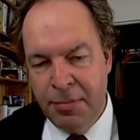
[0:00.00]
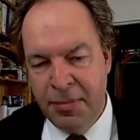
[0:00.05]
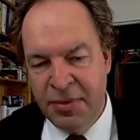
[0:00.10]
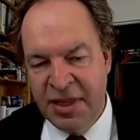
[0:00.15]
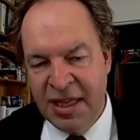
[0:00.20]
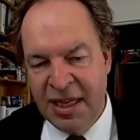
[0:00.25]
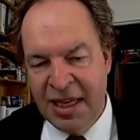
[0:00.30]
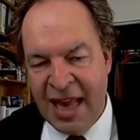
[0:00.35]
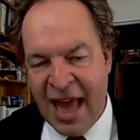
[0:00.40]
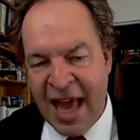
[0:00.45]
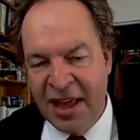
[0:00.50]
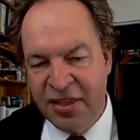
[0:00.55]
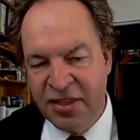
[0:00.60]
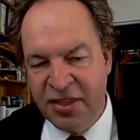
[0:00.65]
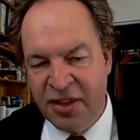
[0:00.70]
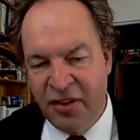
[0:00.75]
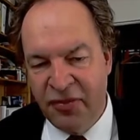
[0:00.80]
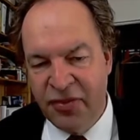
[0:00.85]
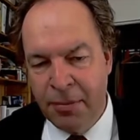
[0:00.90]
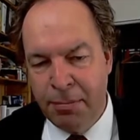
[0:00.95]
the length
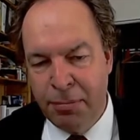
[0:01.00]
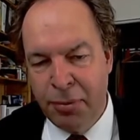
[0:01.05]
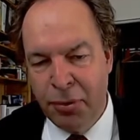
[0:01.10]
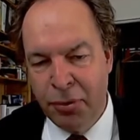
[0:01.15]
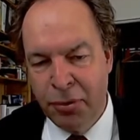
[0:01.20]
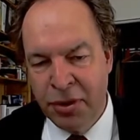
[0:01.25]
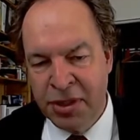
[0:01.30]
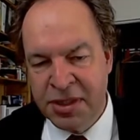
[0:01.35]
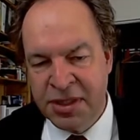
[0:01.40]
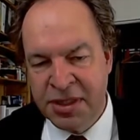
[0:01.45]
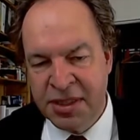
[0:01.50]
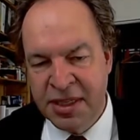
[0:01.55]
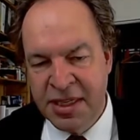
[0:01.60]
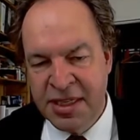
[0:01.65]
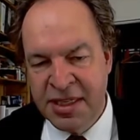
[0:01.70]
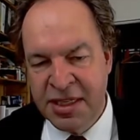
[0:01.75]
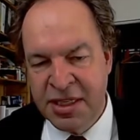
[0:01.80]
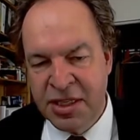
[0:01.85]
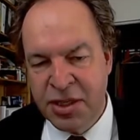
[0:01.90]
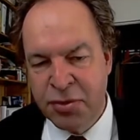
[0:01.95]
of the pulse is
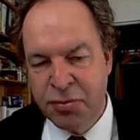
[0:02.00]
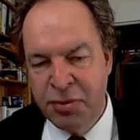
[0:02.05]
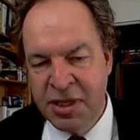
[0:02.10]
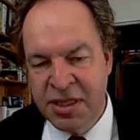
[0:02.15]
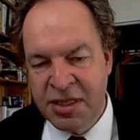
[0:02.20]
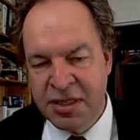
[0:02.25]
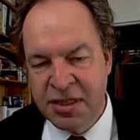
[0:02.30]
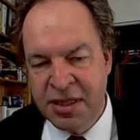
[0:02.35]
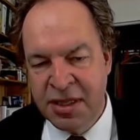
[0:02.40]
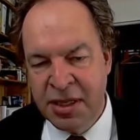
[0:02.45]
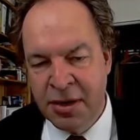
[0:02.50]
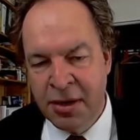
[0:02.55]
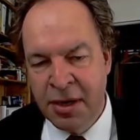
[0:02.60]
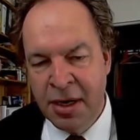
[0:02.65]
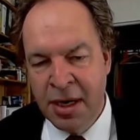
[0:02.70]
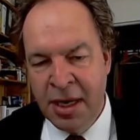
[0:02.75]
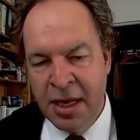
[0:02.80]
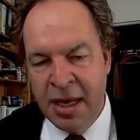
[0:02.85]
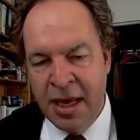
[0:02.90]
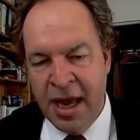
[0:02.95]
increased here,
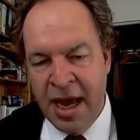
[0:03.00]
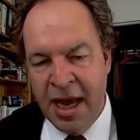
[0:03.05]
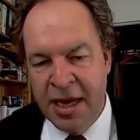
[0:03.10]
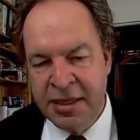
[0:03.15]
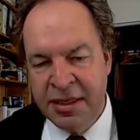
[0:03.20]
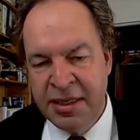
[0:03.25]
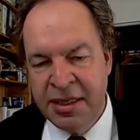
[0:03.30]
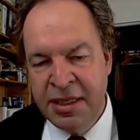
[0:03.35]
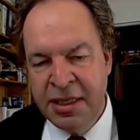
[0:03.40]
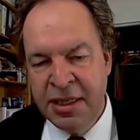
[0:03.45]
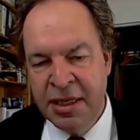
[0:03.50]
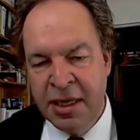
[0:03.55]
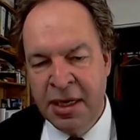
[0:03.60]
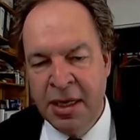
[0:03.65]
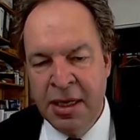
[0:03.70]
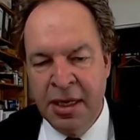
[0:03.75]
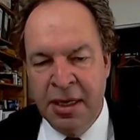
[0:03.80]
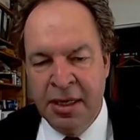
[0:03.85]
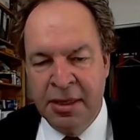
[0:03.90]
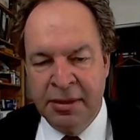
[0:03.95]
and here
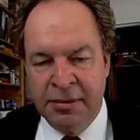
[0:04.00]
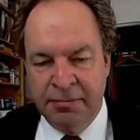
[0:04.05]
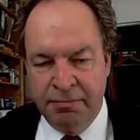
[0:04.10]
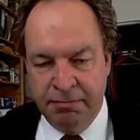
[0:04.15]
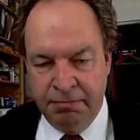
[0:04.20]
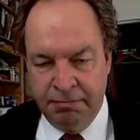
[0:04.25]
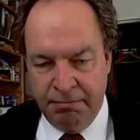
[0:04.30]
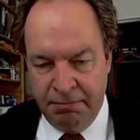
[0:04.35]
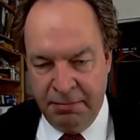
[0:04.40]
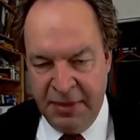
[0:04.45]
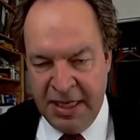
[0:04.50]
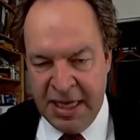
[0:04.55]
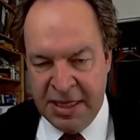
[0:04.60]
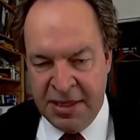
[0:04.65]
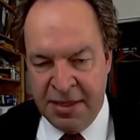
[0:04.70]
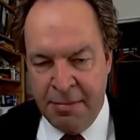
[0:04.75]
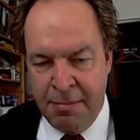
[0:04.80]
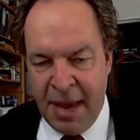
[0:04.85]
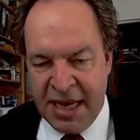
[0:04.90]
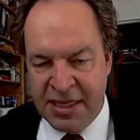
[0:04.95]
at
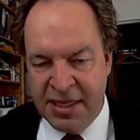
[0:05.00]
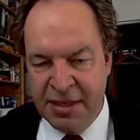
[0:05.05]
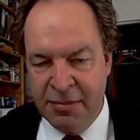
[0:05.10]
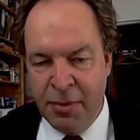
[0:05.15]
the maximum